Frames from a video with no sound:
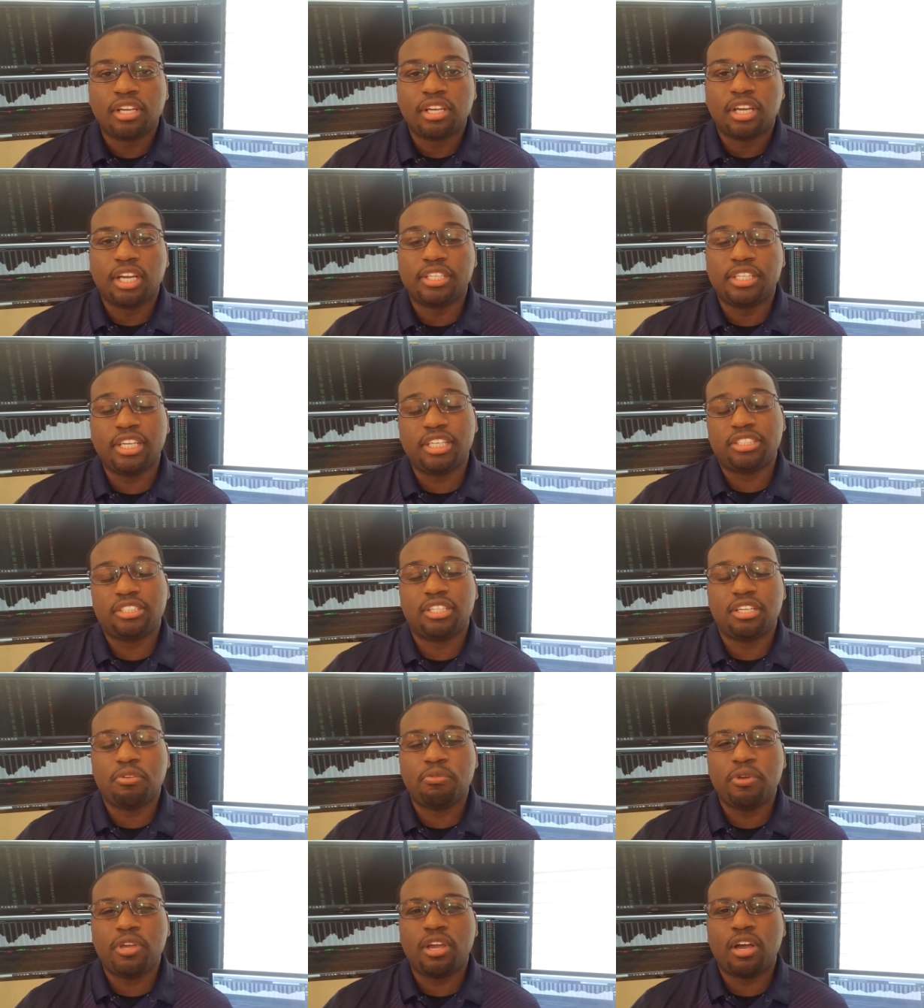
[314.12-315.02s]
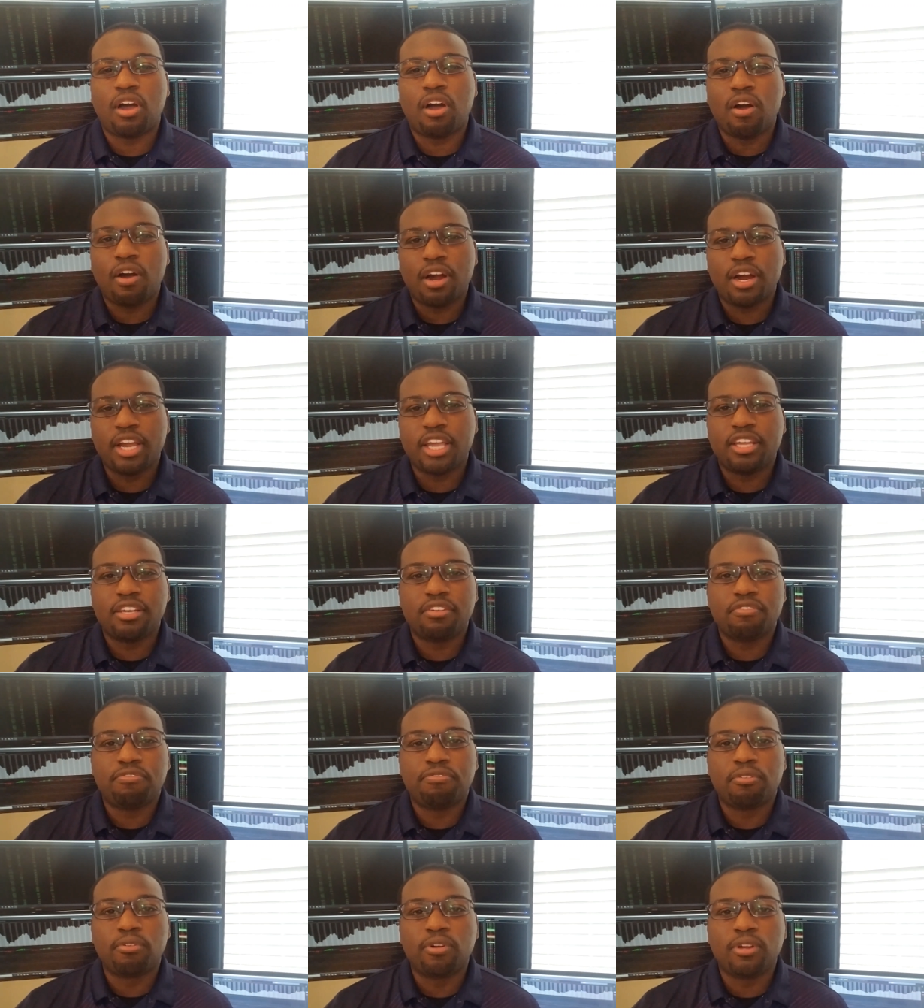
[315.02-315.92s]
Additionally, we are in
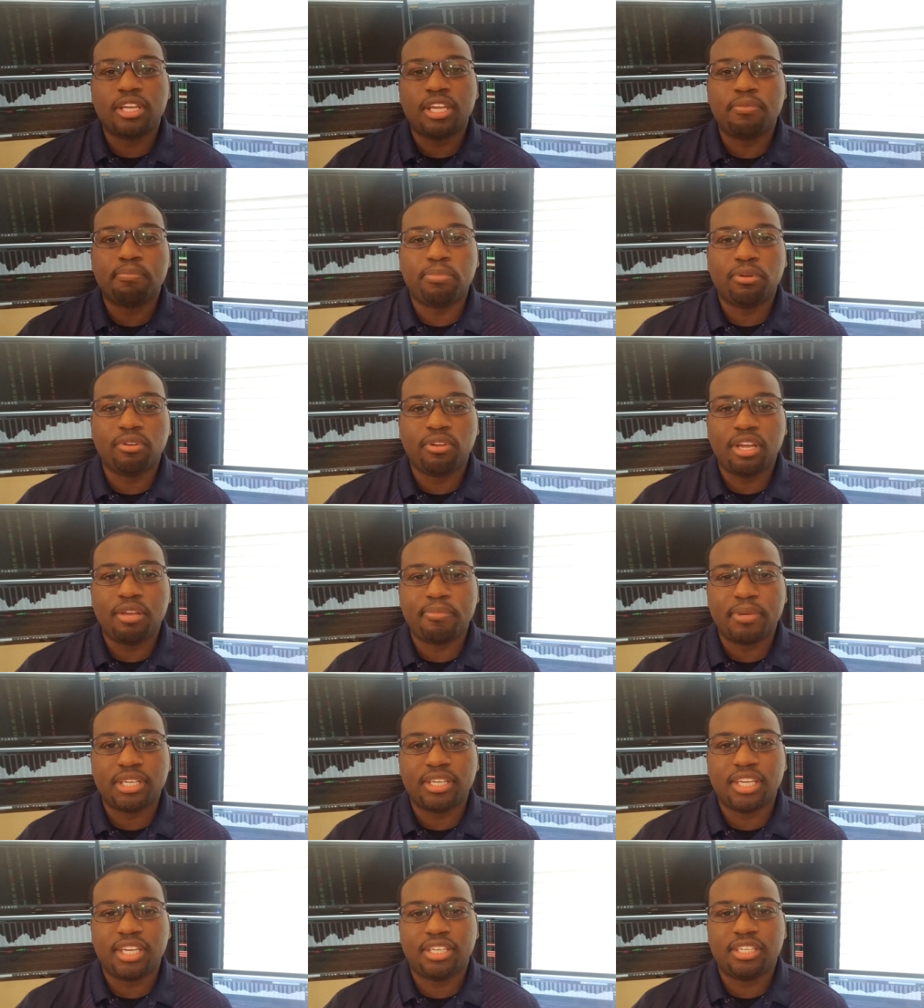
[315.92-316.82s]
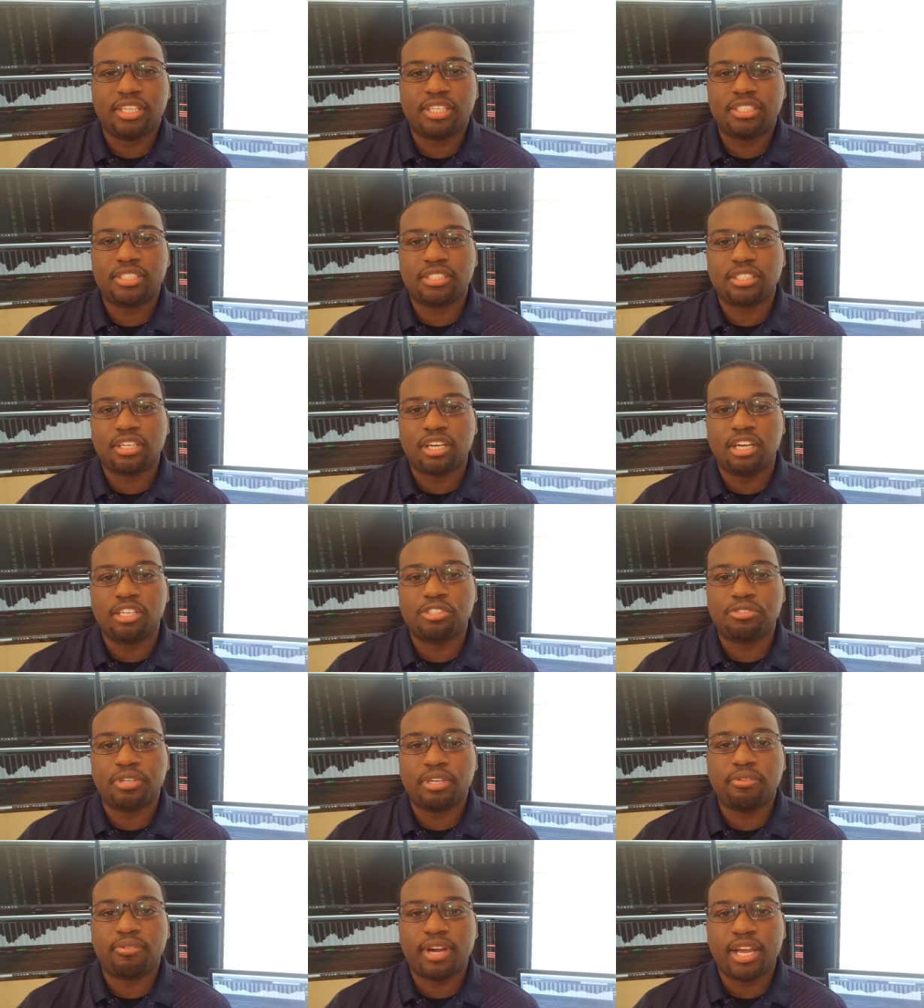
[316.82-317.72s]
full employment in this
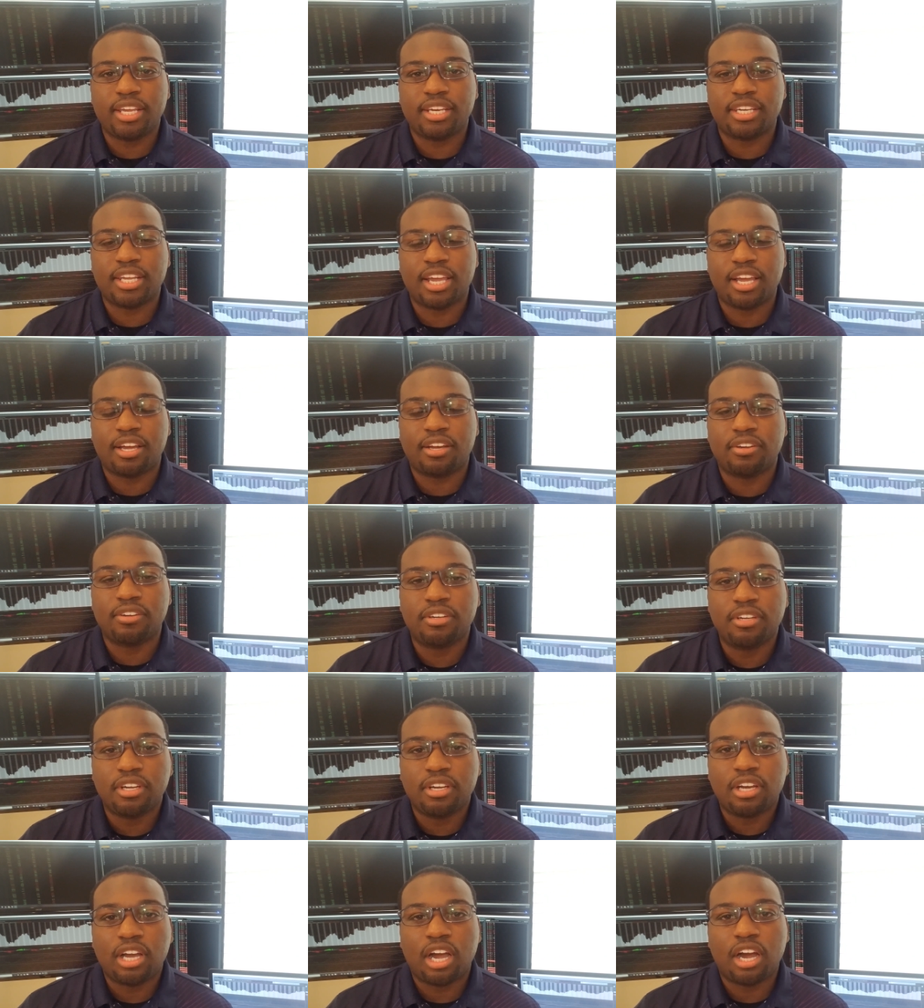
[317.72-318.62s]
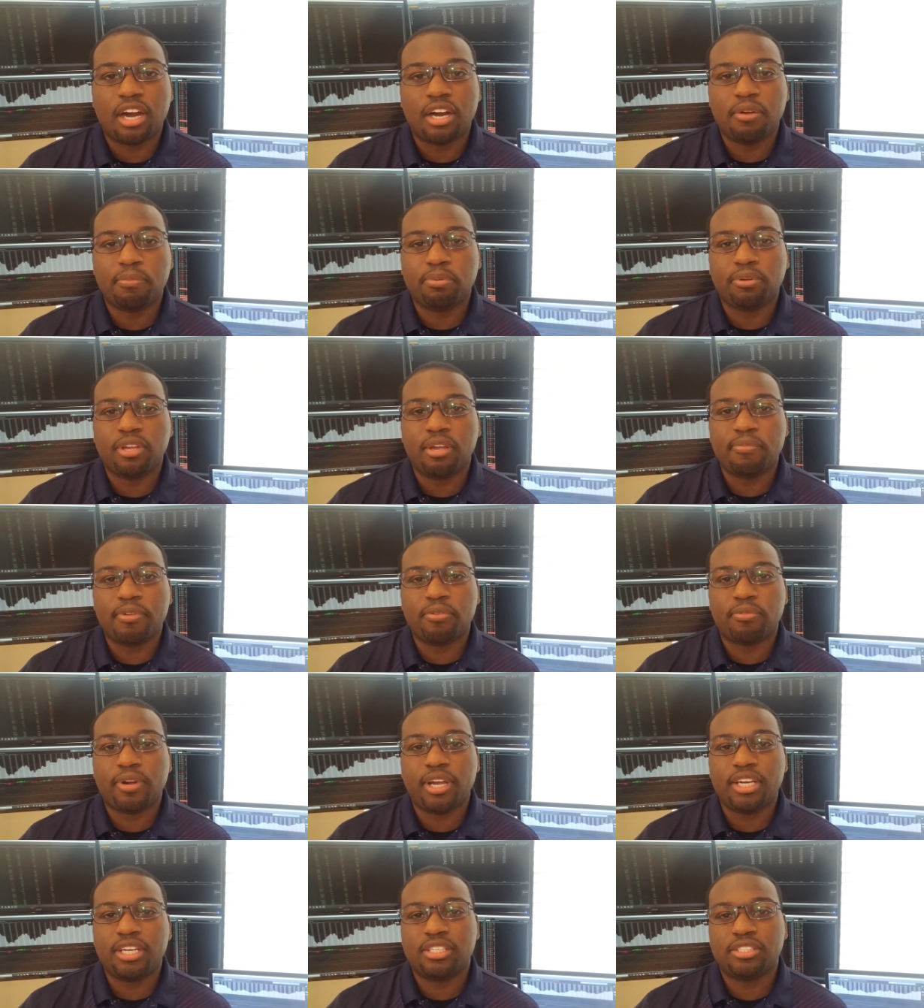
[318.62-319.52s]
country right now. Our employment
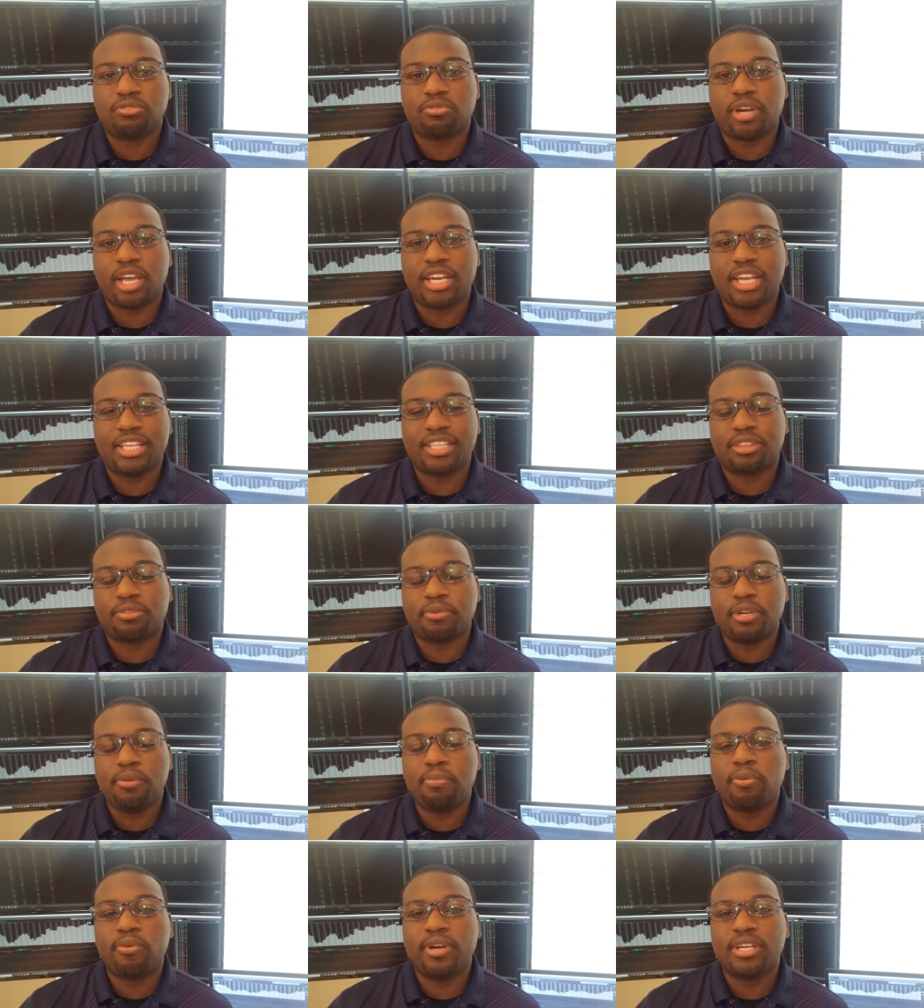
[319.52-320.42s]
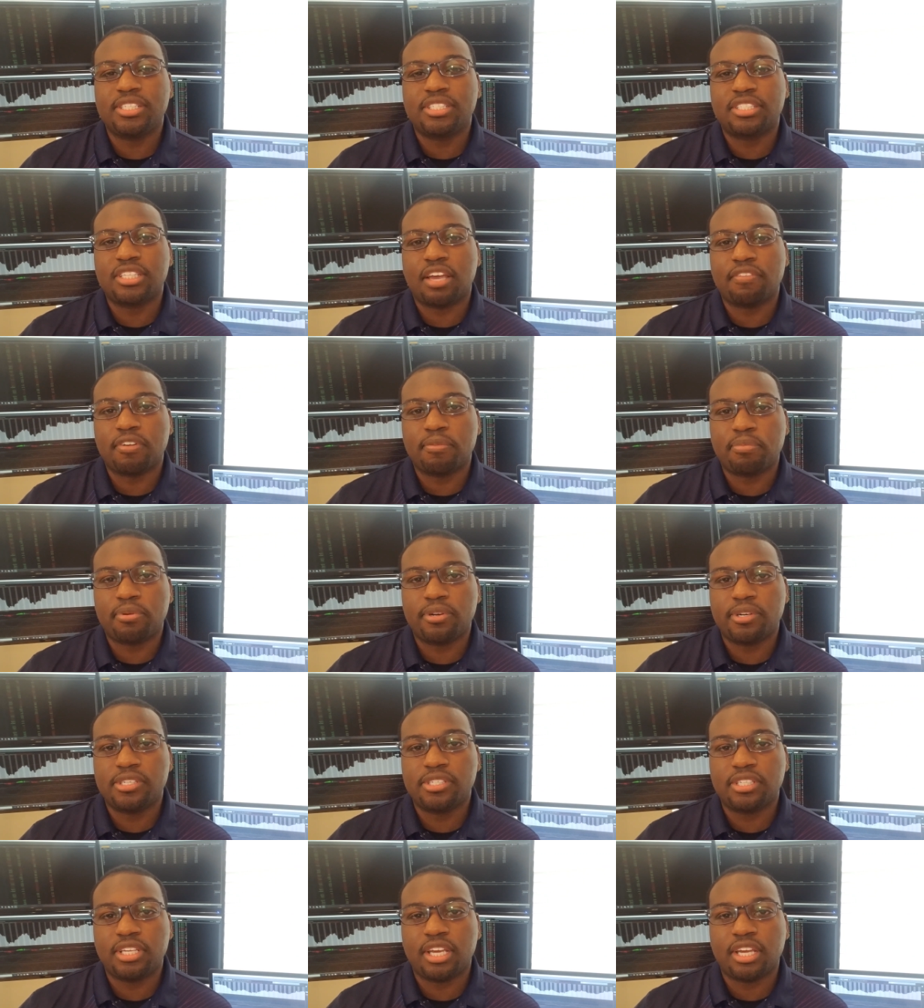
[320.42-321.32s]
rate is right at
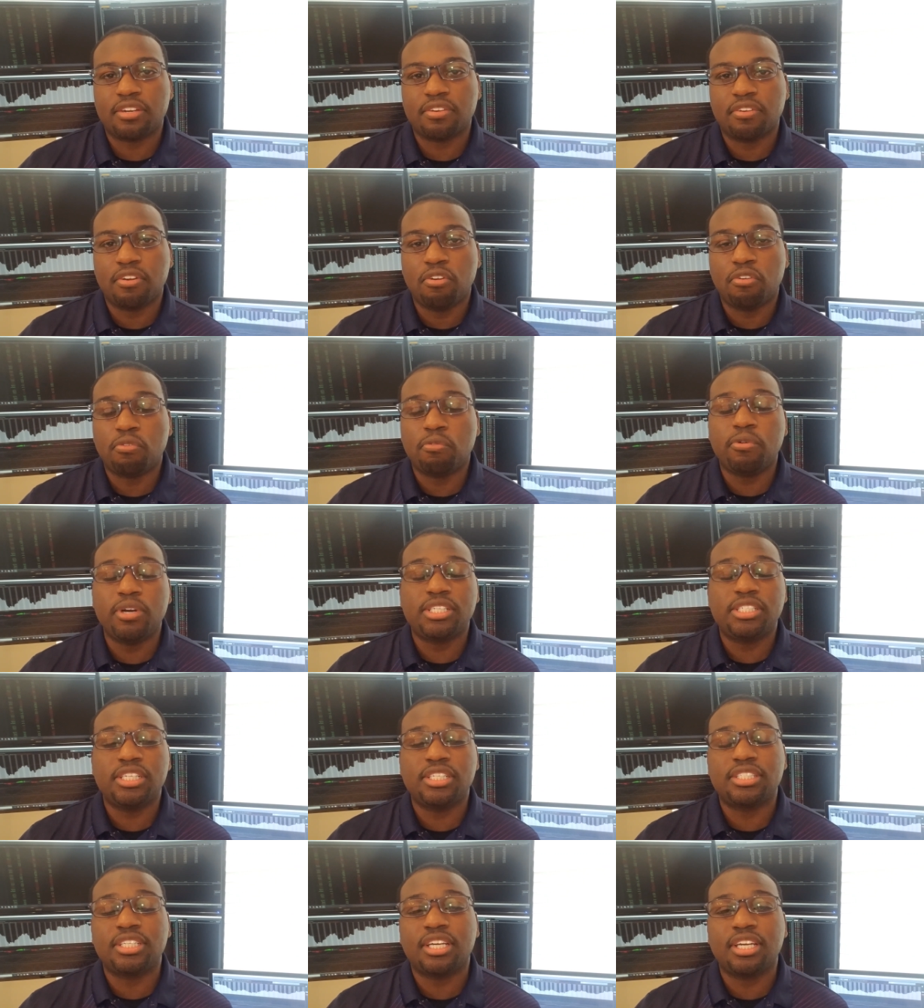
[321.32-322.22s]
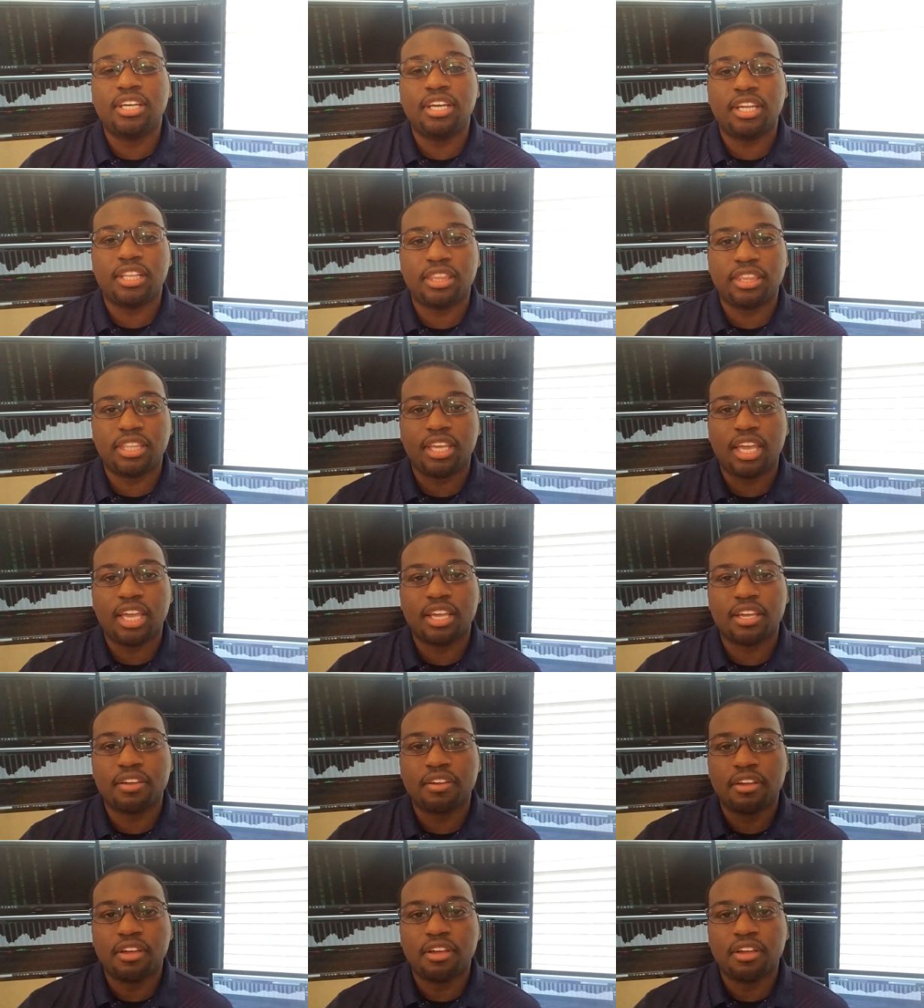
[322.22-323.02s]
3.7%, which is a good thing.